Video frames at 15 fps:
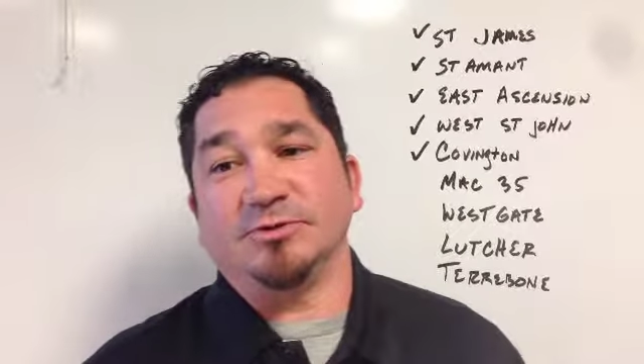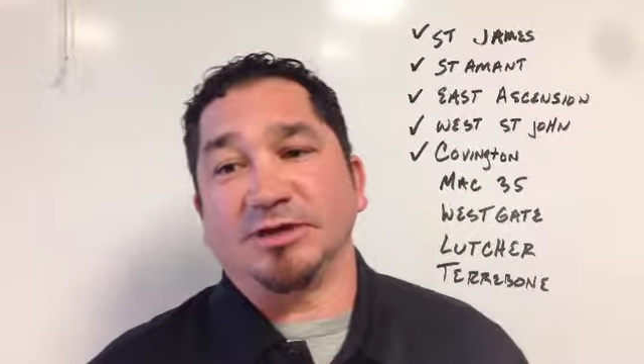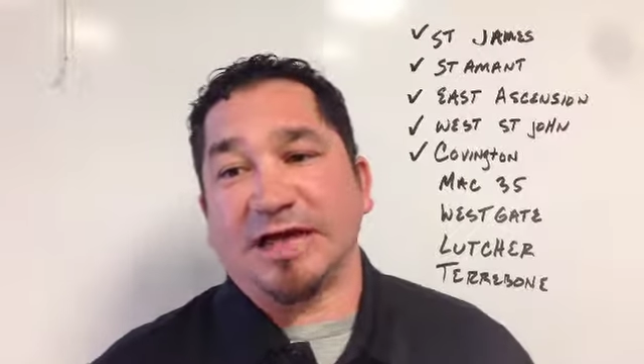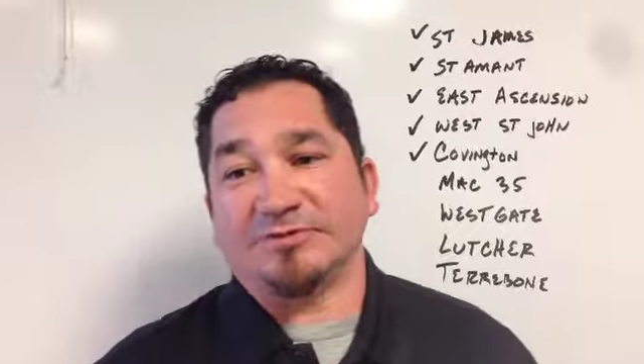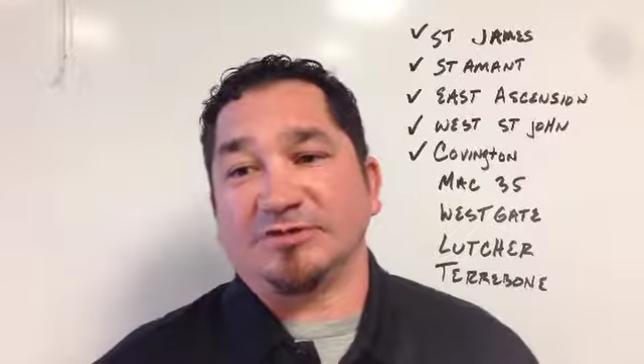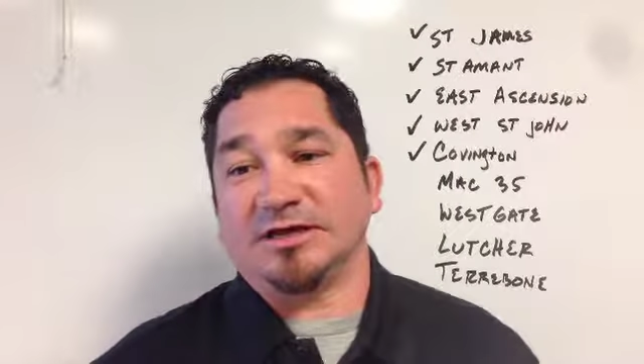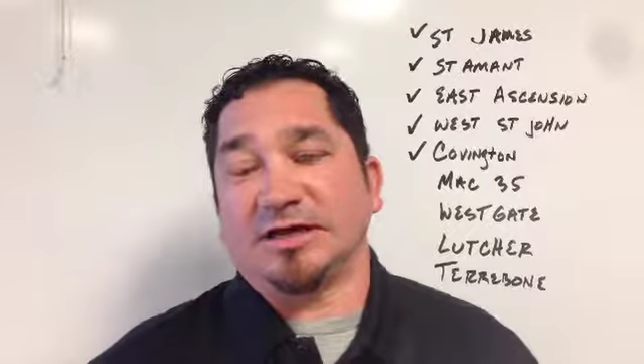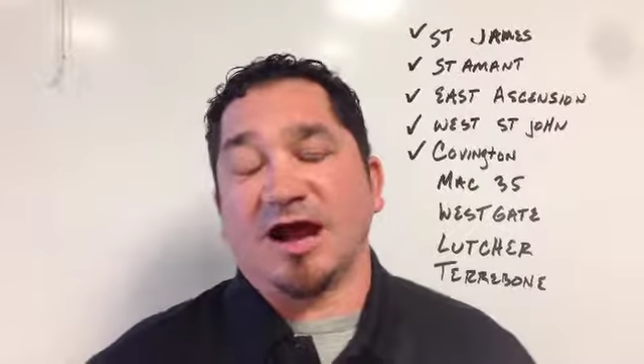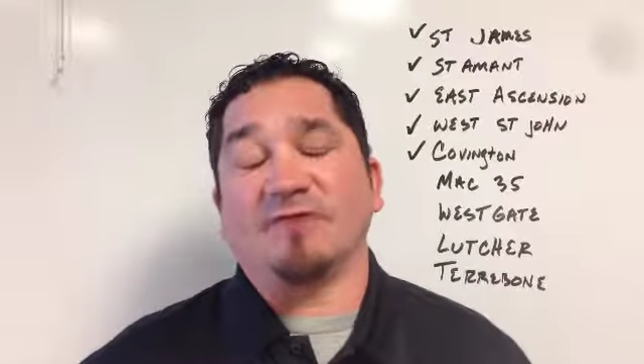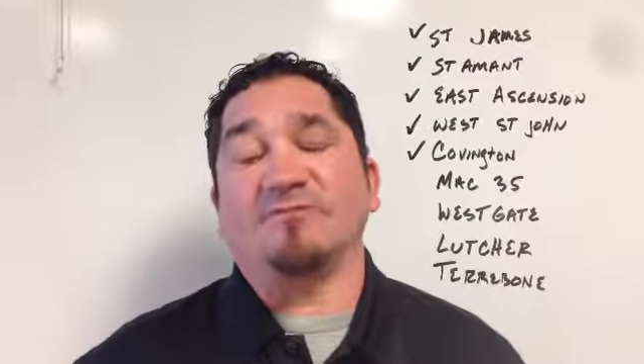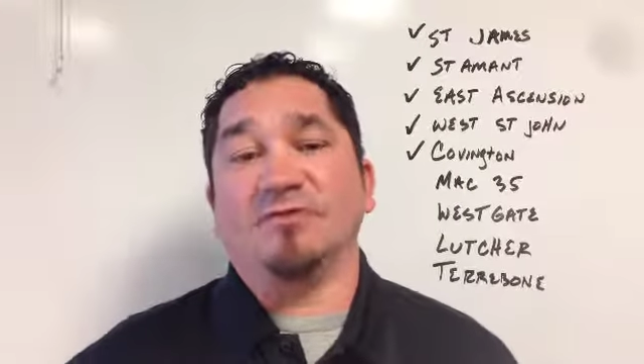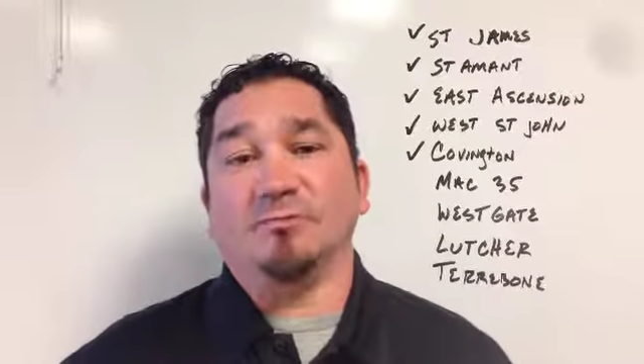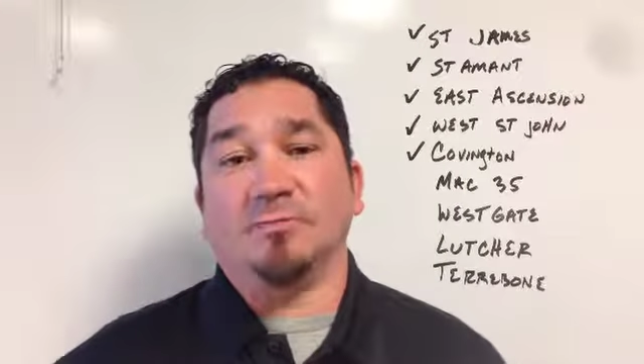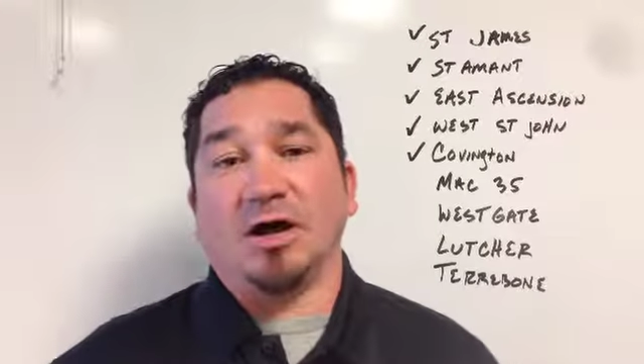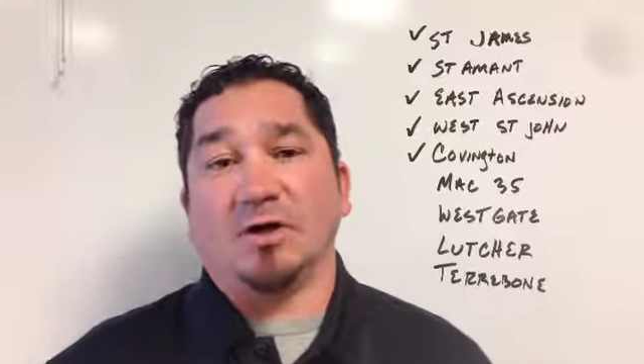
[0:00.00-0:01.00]
but I think our
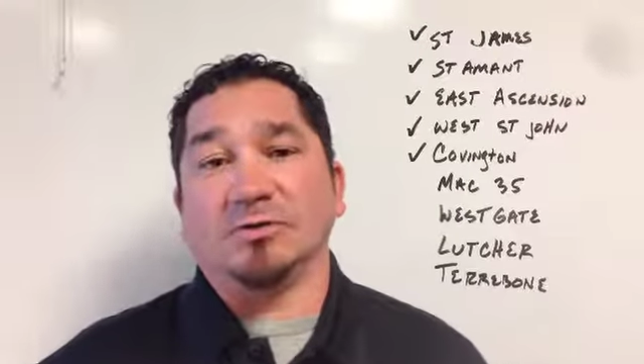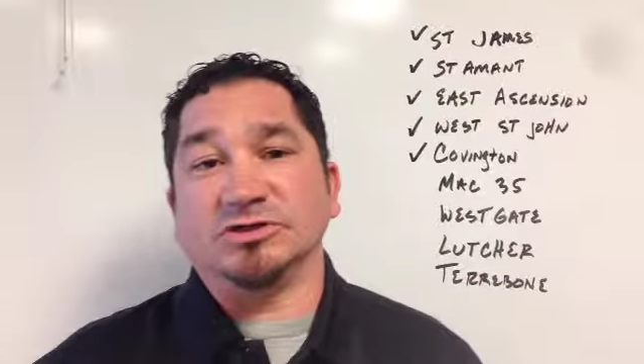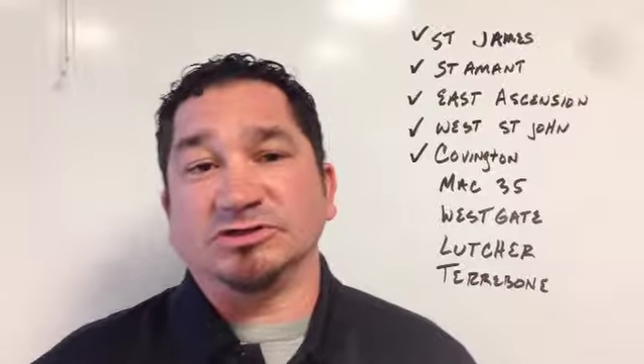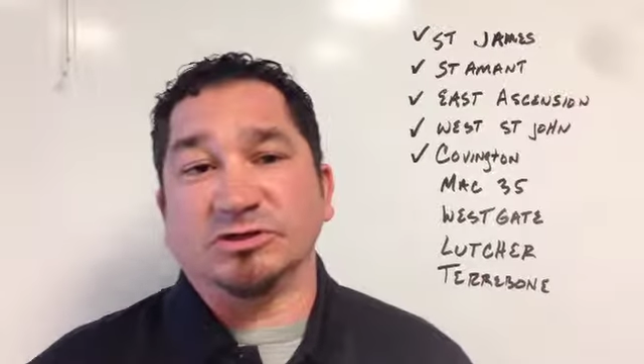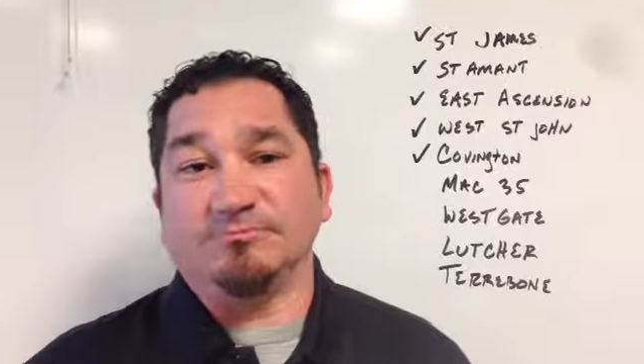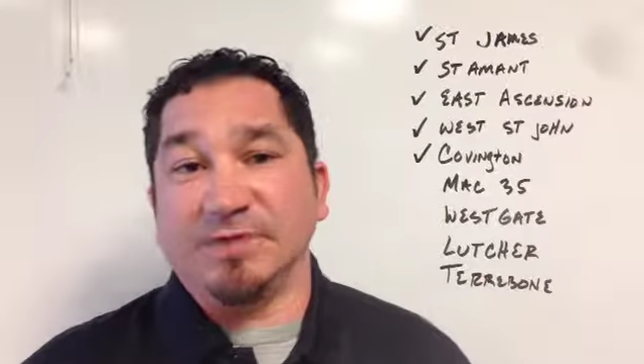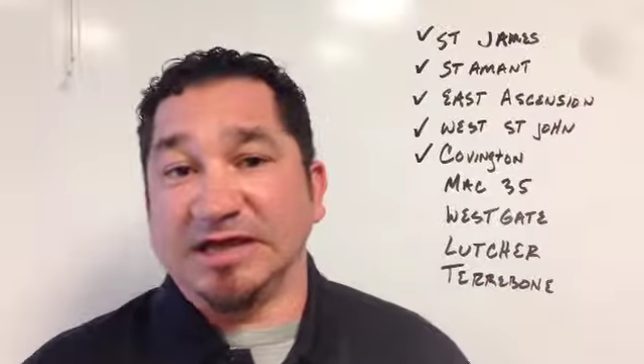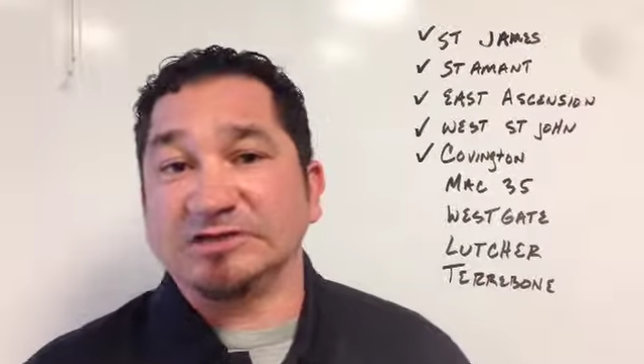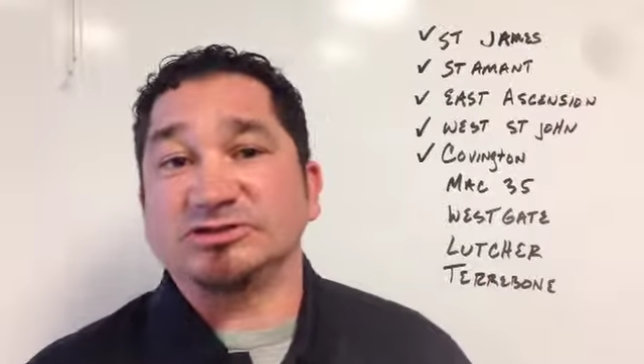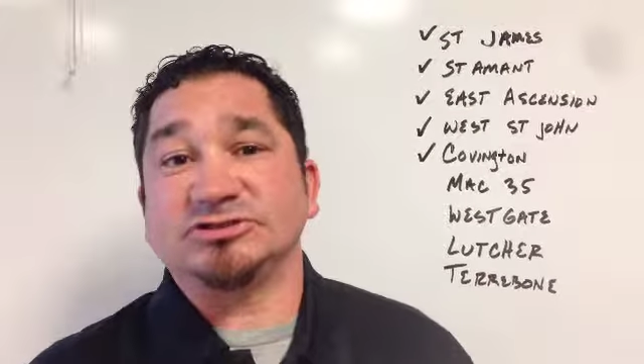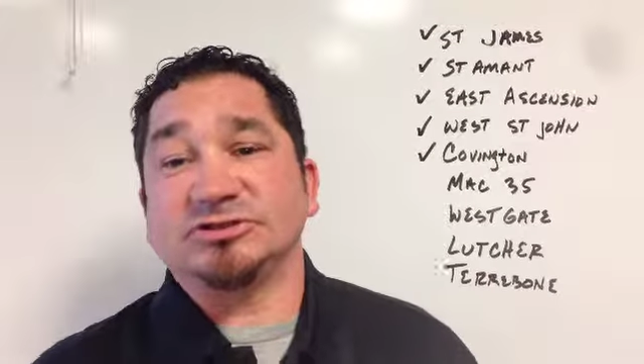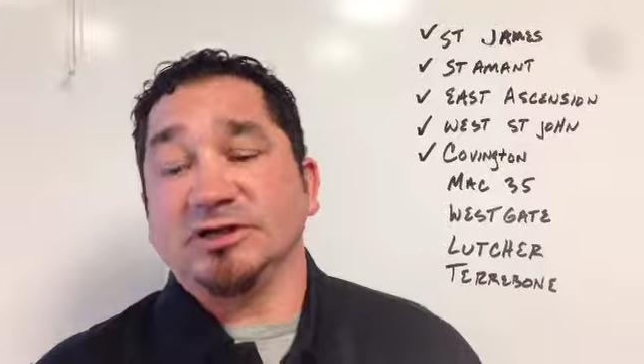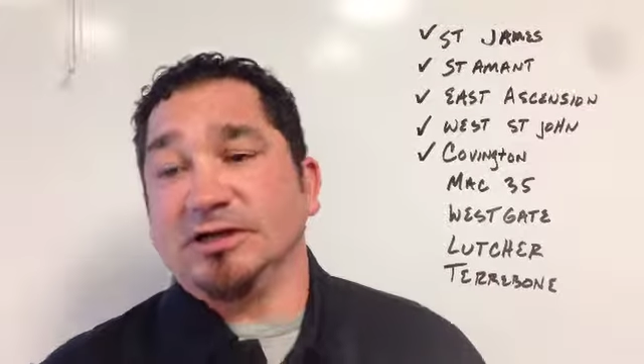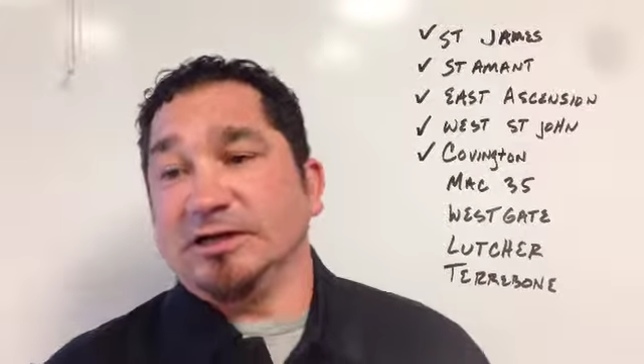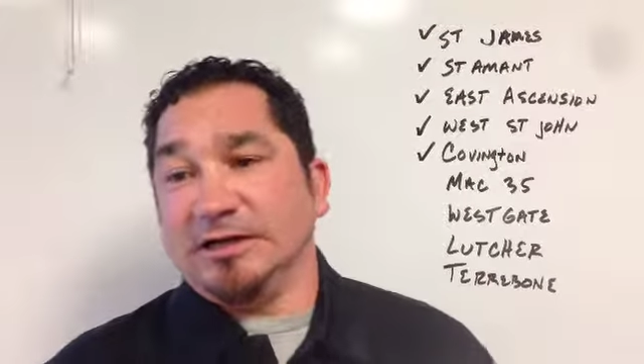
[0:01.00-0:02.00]
football is the
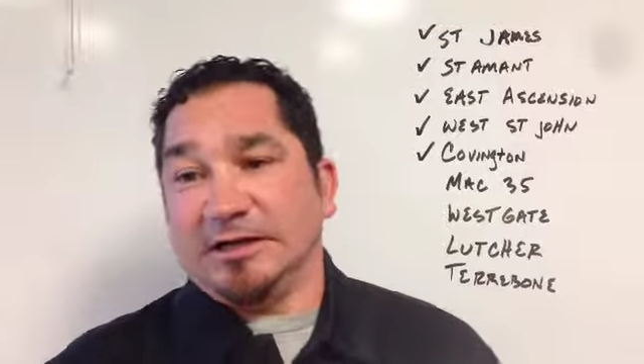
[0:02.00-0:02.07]
best